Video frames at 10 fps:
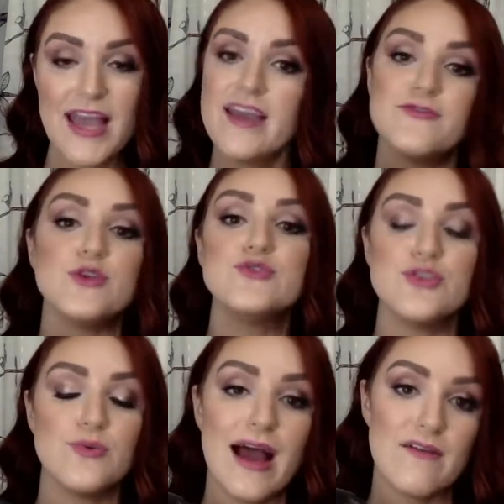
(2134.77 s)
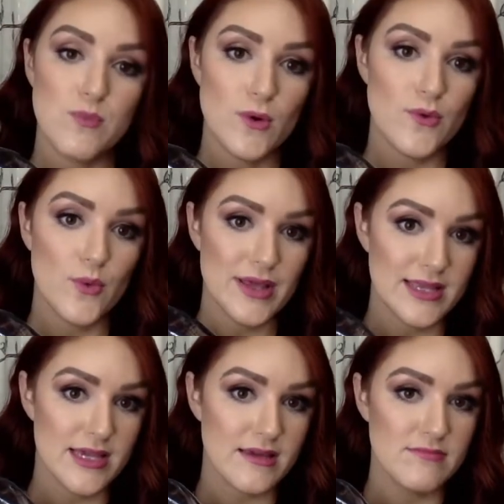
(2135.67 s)
if you do have more
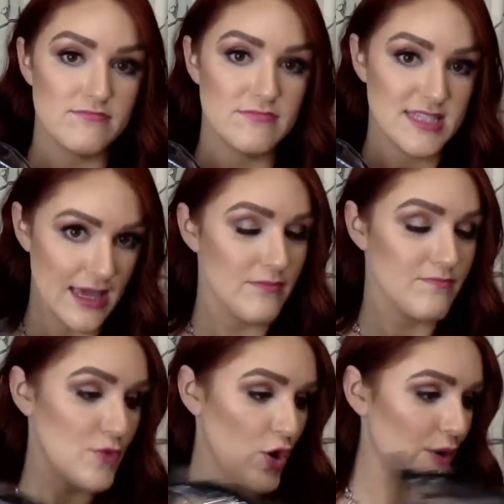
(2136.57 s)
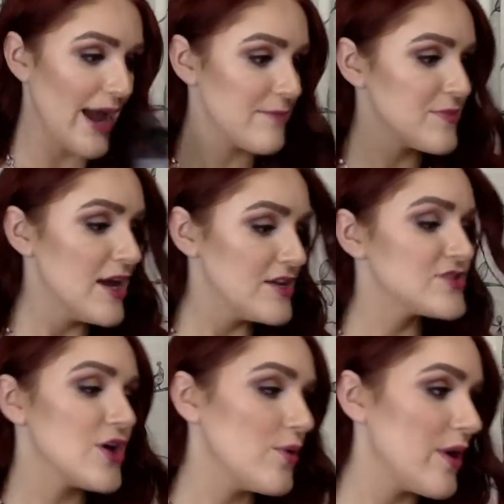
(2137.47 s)
oily skin. Okay,
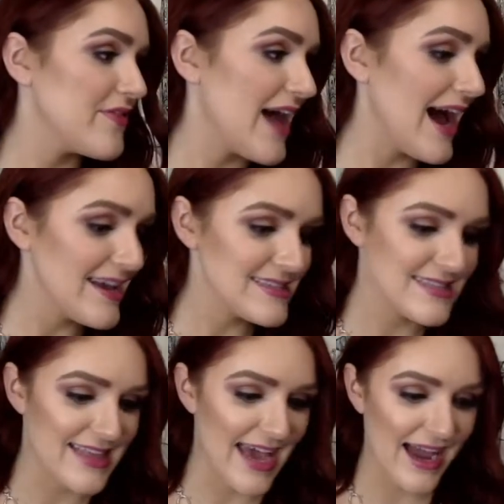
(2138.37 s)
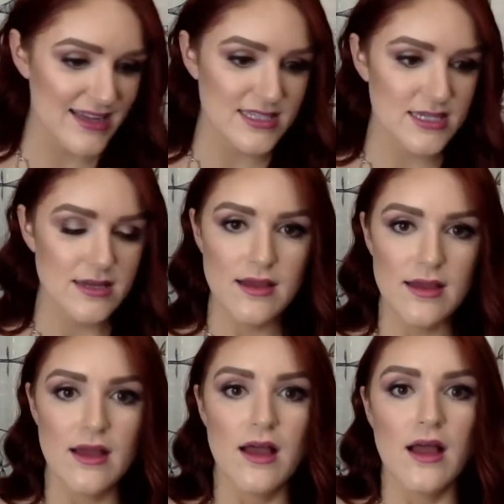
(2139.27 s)
so that is that.
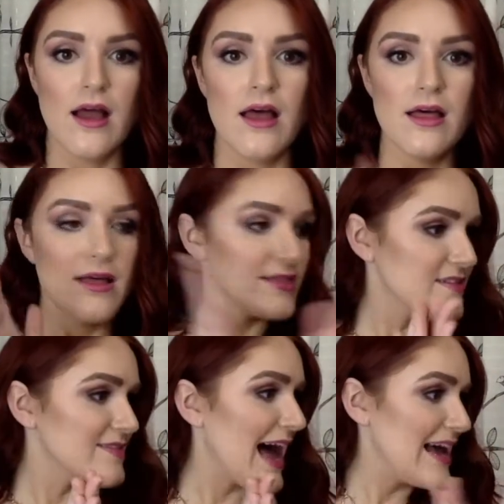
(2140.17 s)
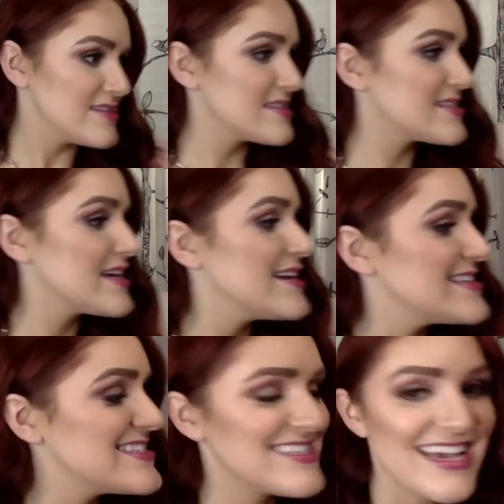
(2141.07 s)
The last
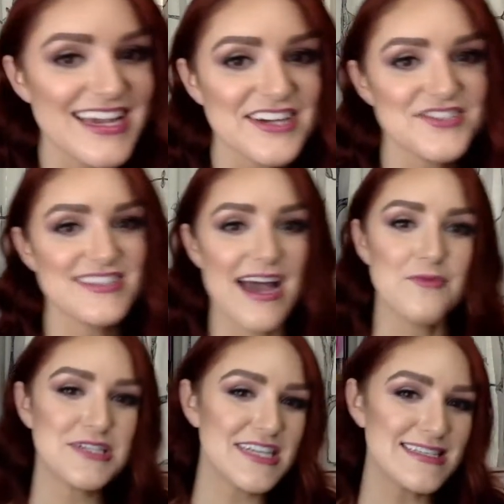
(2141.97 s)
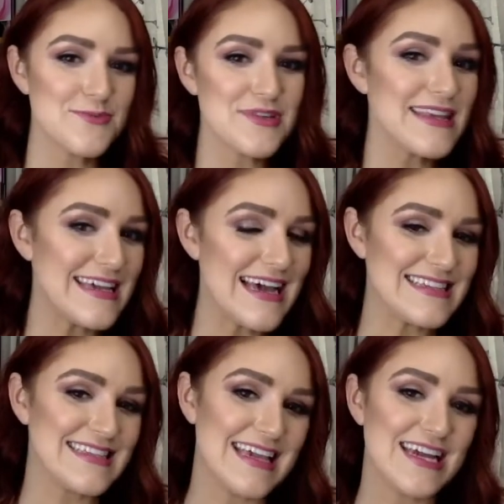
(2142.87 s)
skincare set, which isn't really a
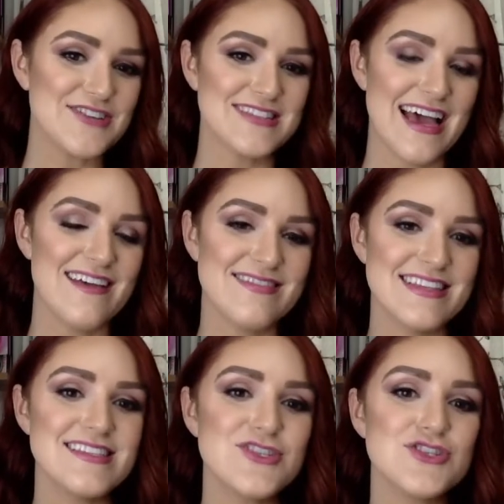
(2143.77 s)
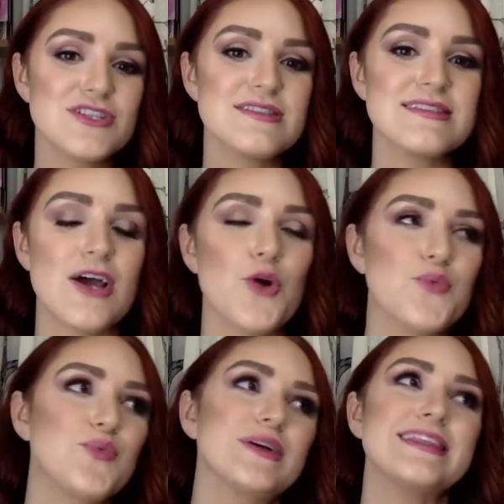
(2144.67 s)
skincare set. This is just a
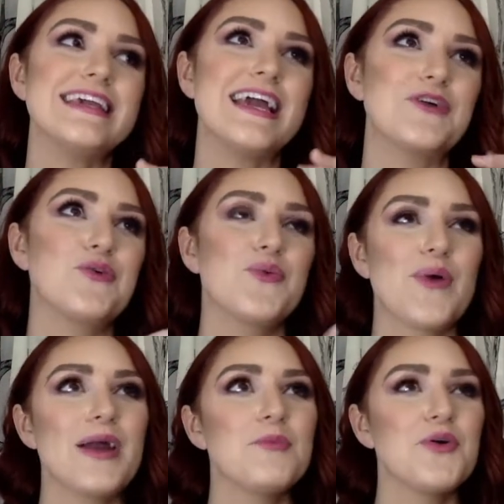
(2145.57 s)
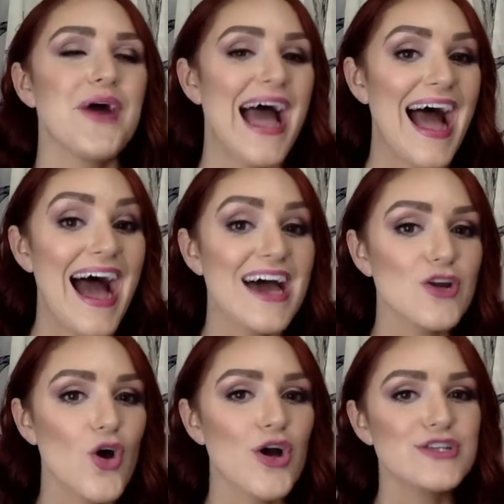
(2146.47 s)
really incredible add
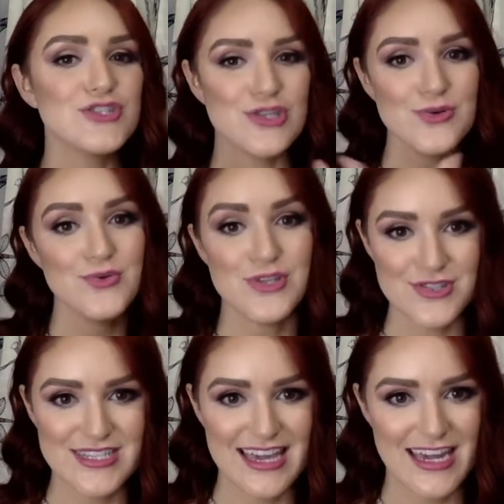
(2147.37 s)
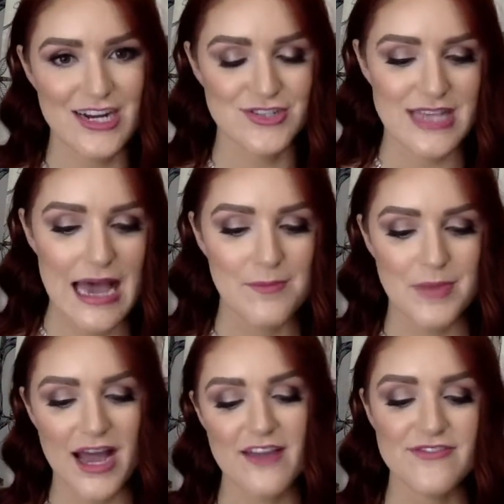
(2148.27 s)
on to your skincare set,
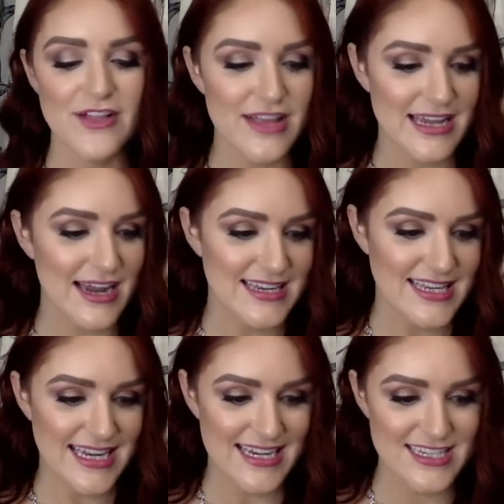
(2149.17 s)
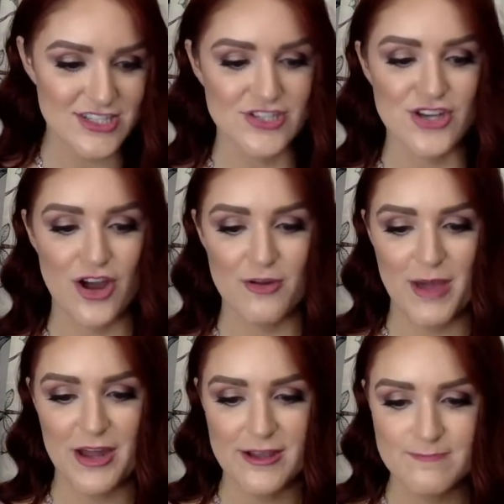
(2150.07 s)
but I felt like I needed to talk
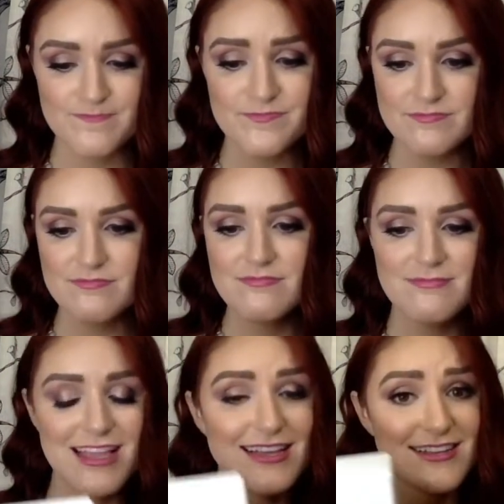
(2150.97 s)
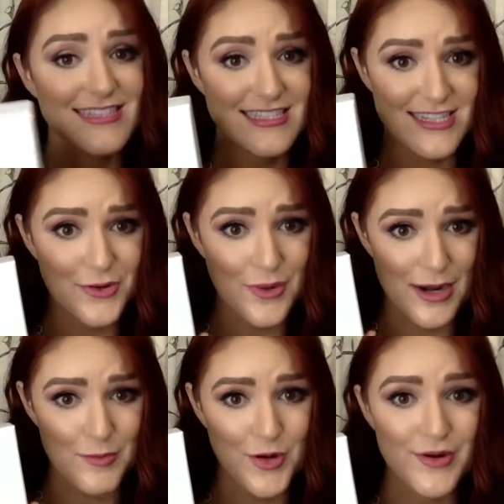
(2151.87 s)
about it because it's
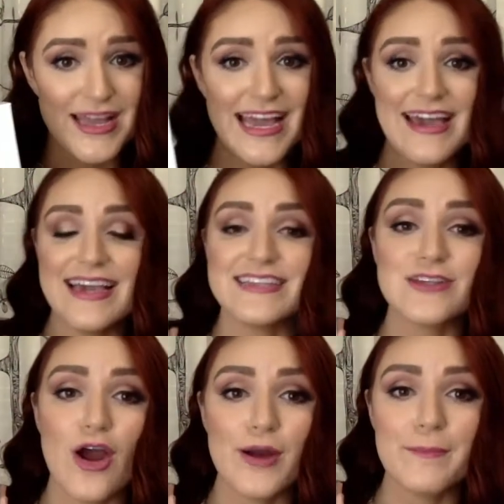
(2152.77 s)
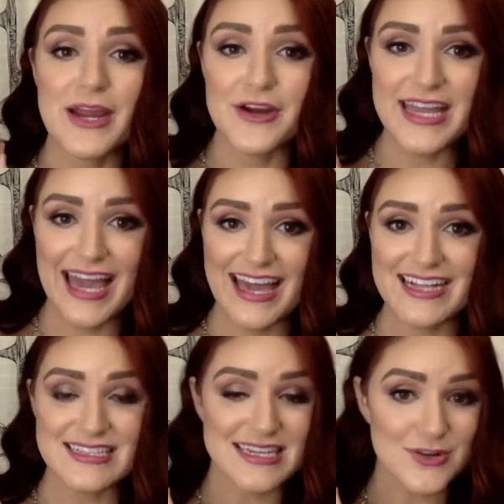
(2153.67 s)
incredible. It's our Mary Kay
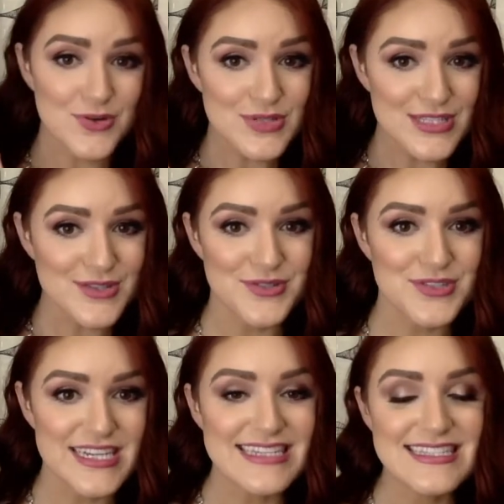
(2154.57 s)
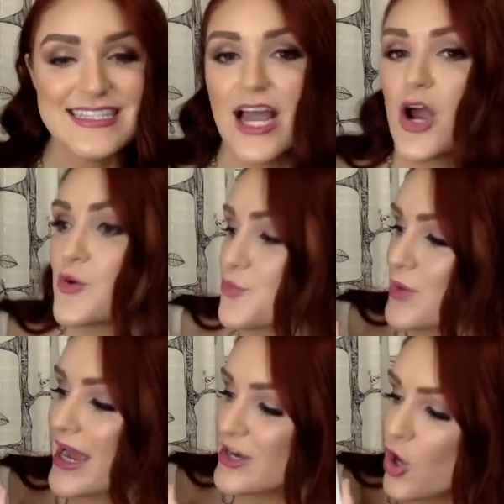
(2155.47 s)
Clinical Solutions
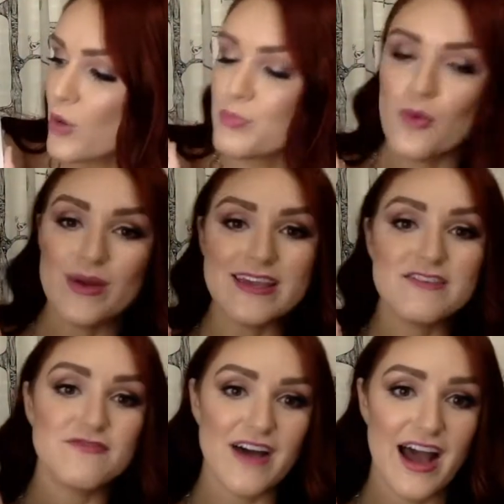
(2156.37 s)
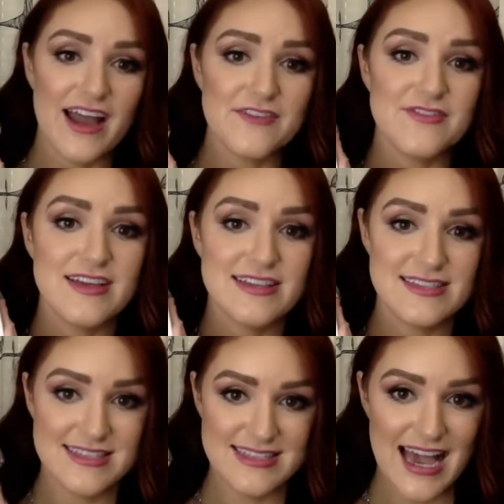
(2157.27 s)
Retinol 0.5
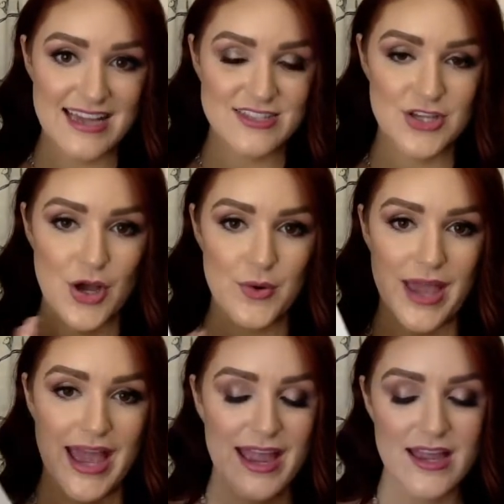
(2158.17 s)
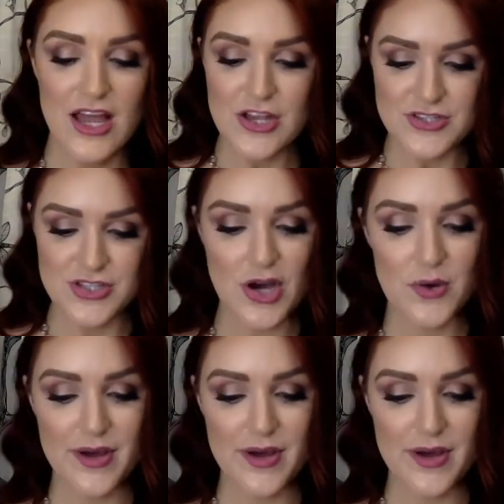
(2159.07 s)
set. Okay, so